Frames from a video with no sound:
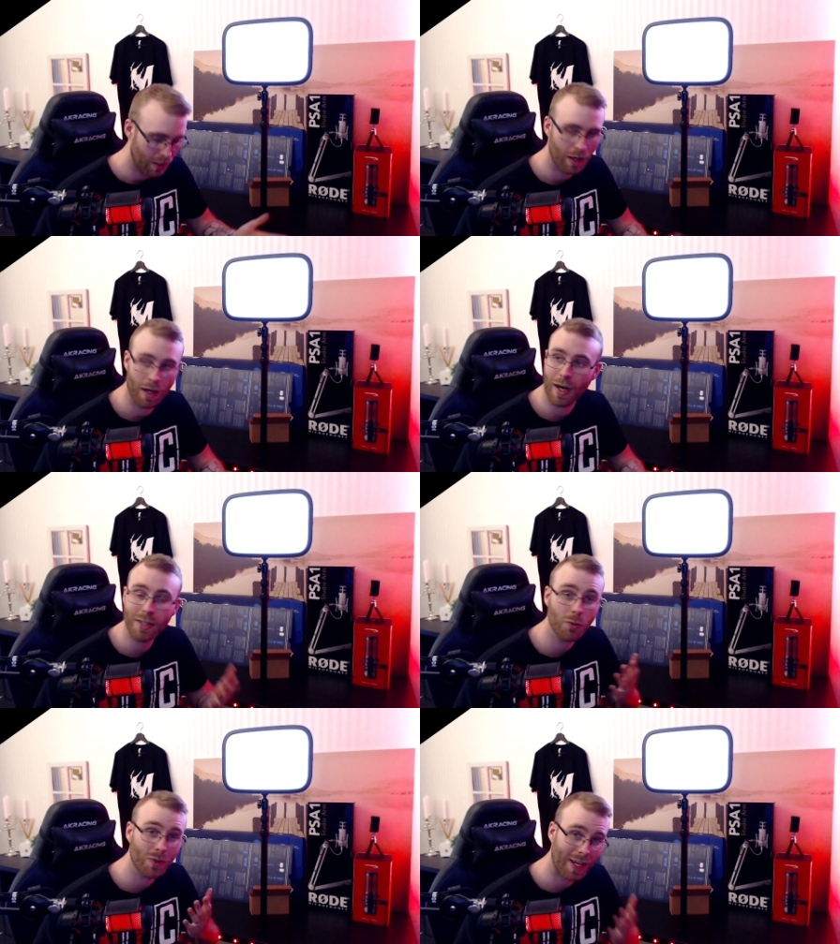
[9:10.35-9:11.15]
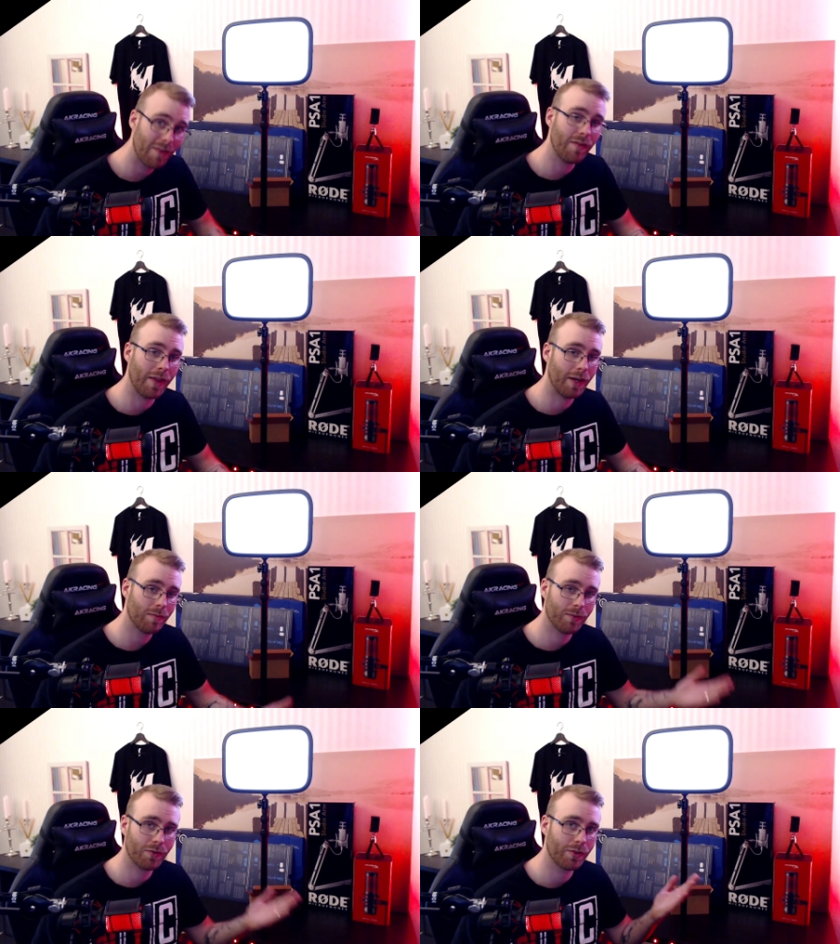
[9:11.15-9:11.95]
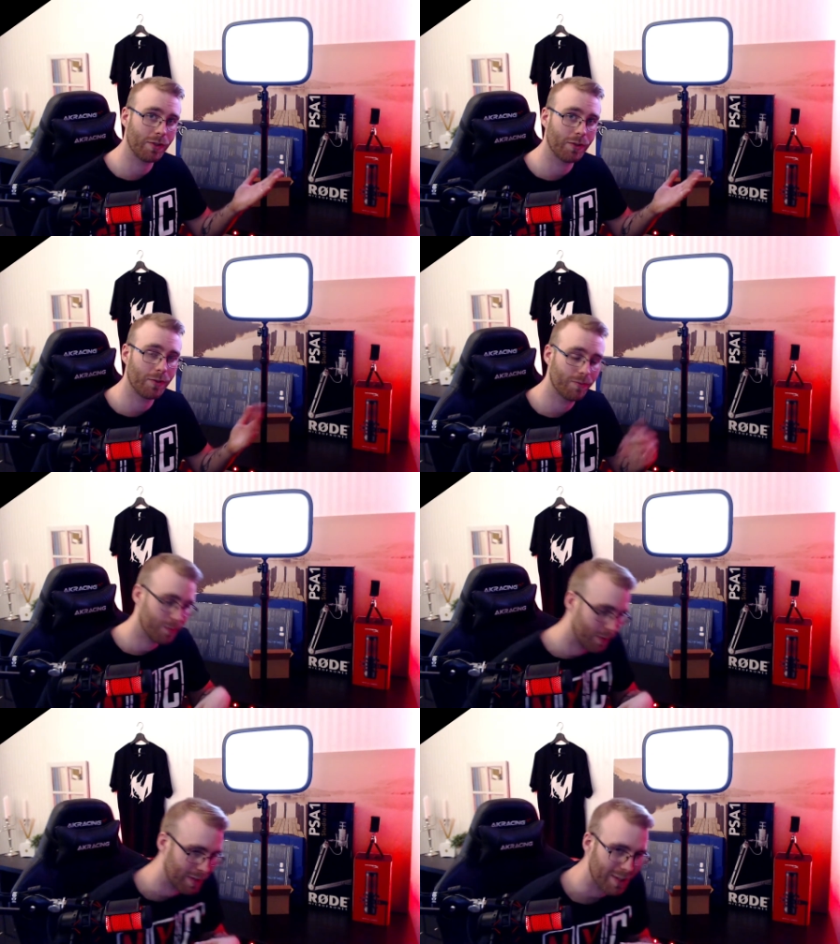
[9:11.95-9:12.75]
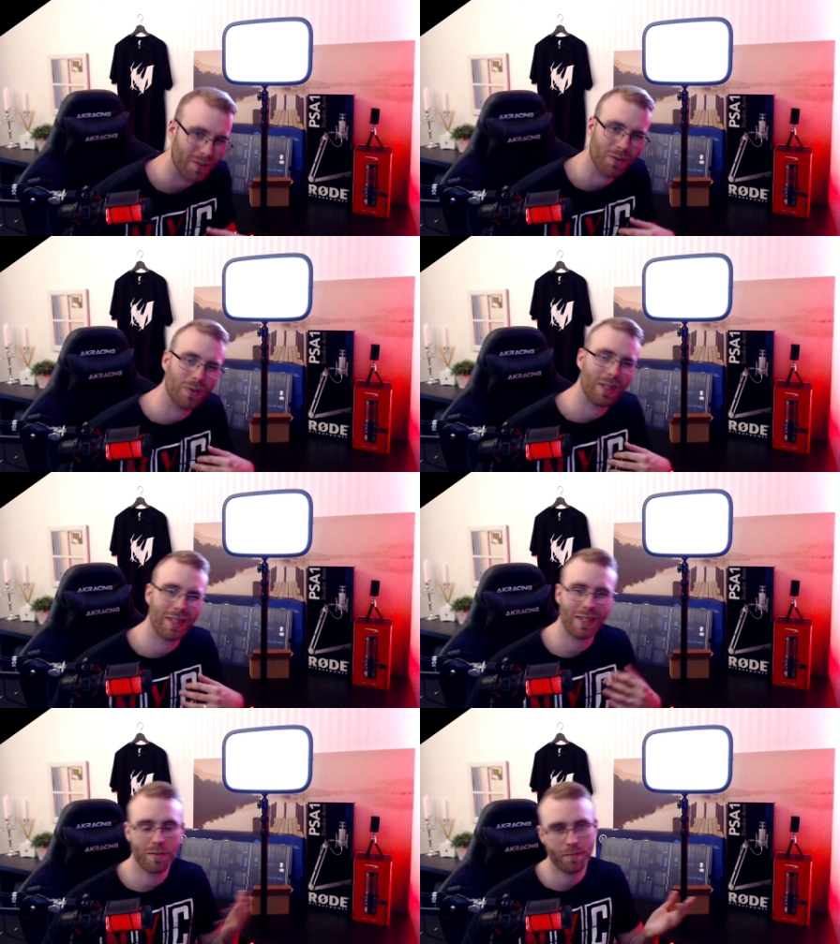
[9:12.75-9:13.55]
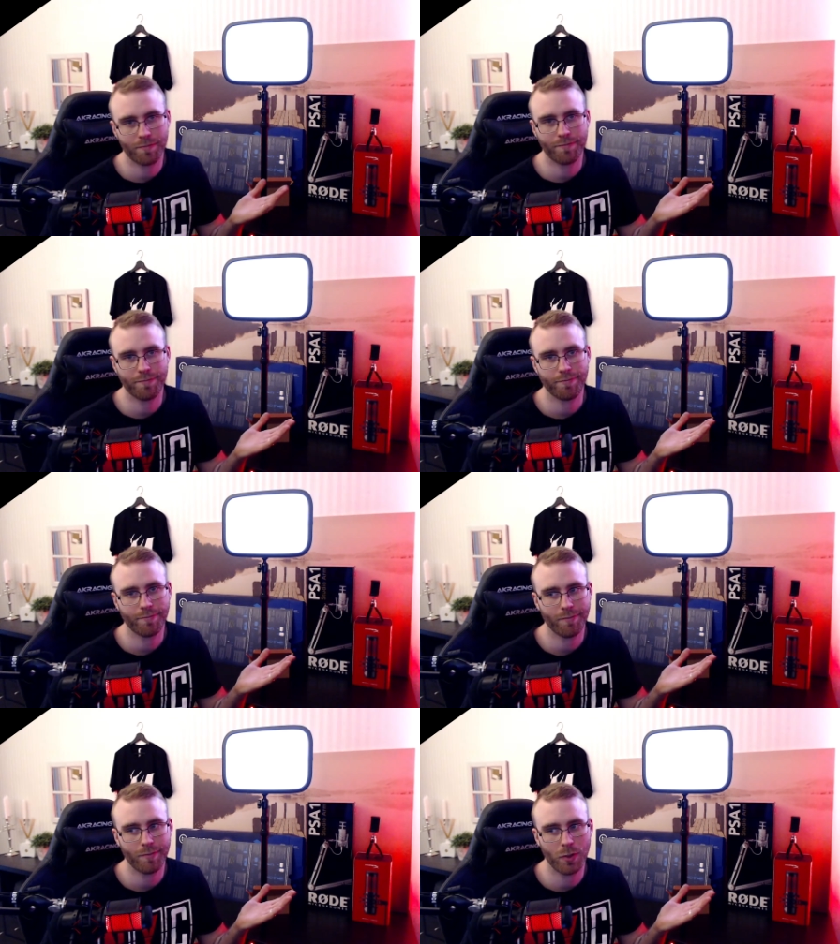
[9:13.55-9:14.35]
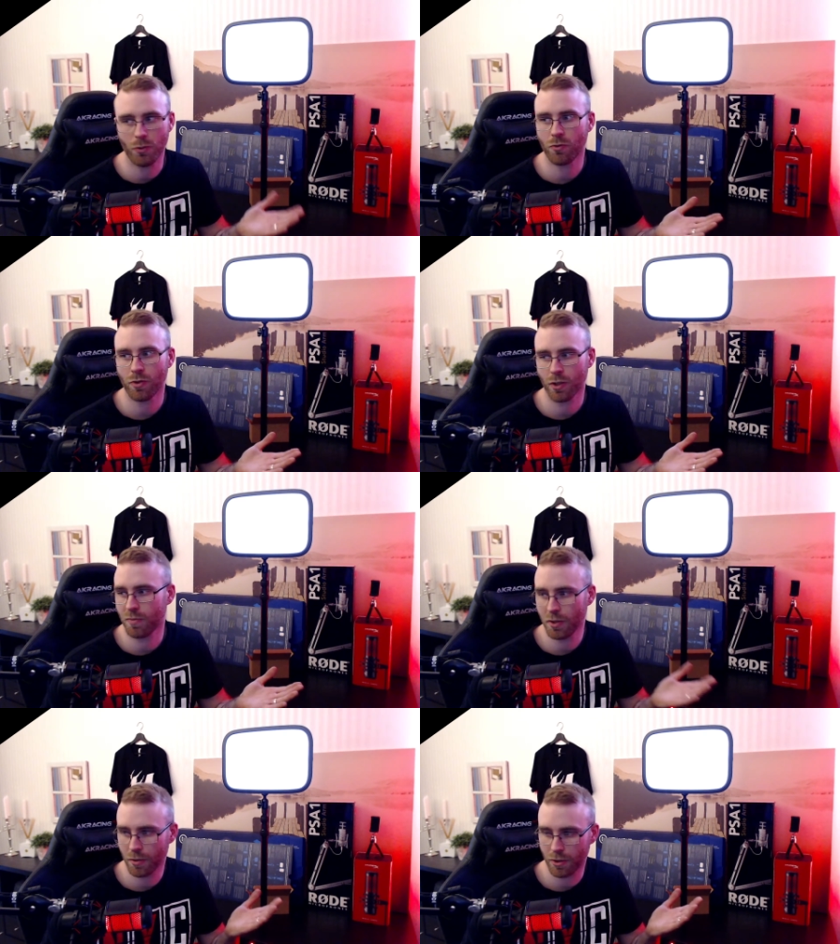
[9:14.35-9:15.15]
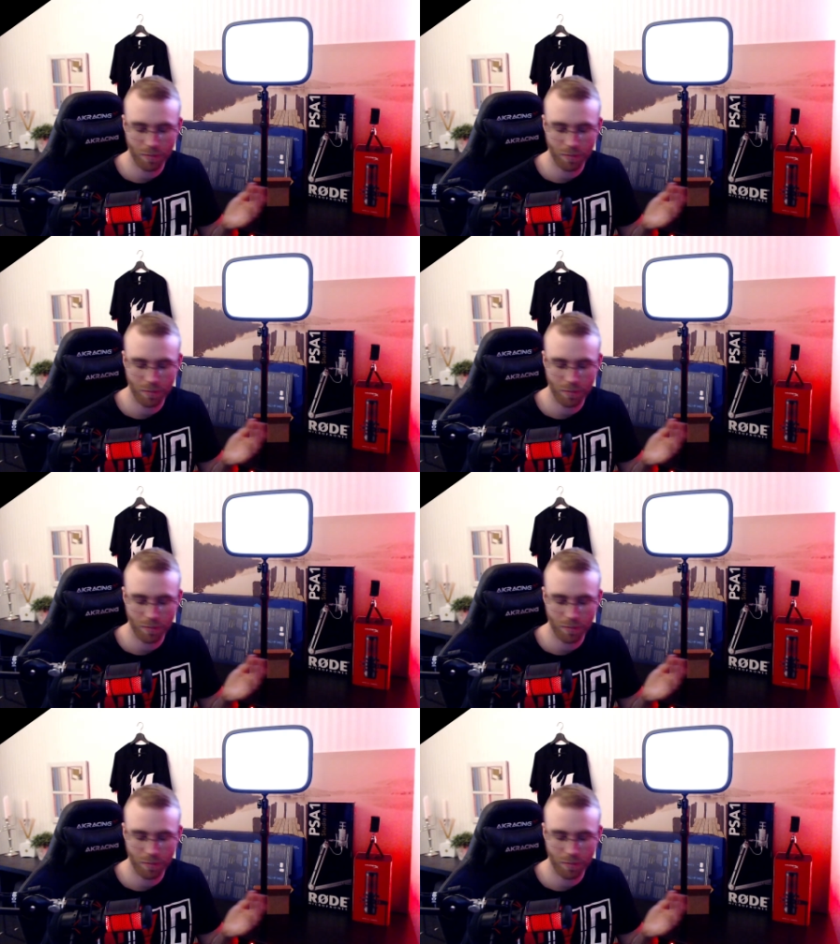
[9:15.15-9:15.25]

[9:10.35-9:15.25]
I don't have that, so I don't really use the computer.